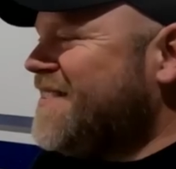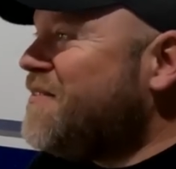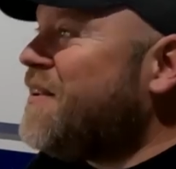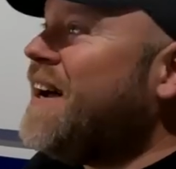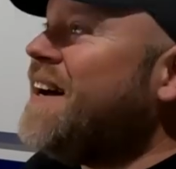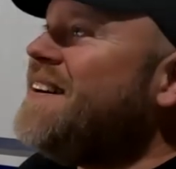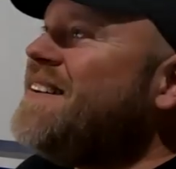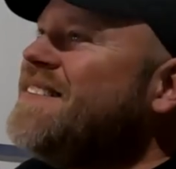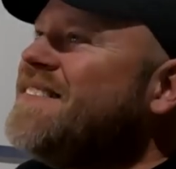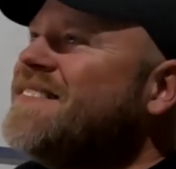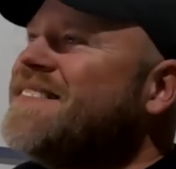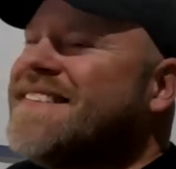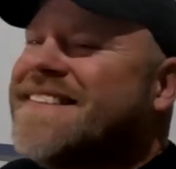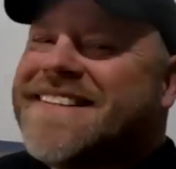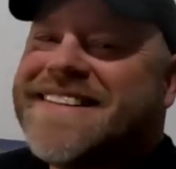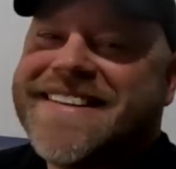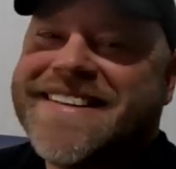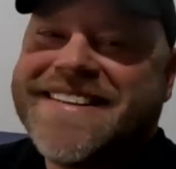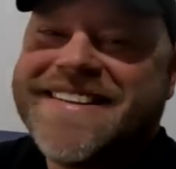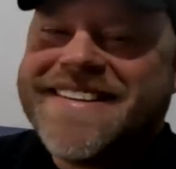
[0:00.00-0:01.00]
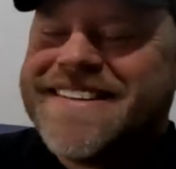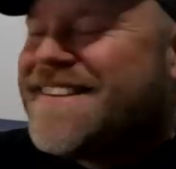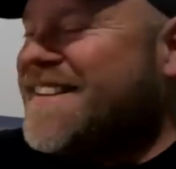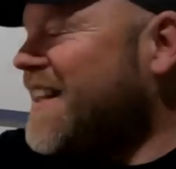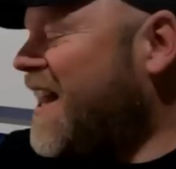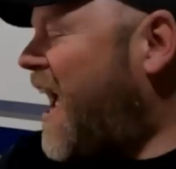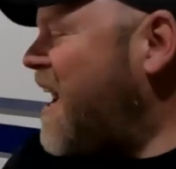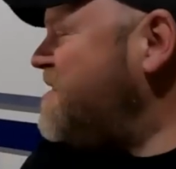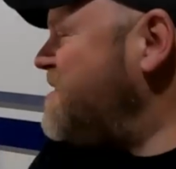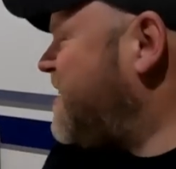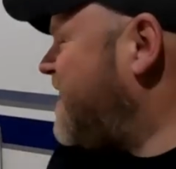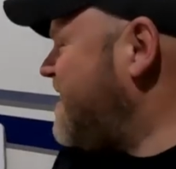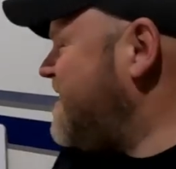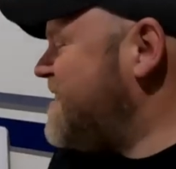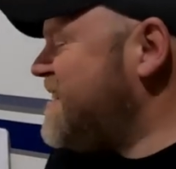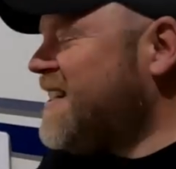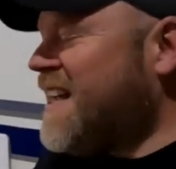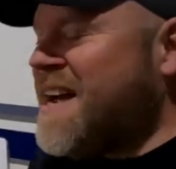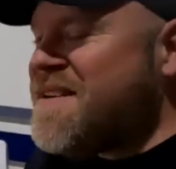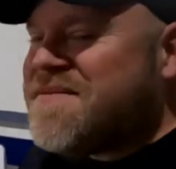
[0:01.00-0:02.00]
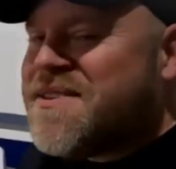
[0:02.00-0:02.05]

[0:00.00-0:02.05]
Well, as you can see,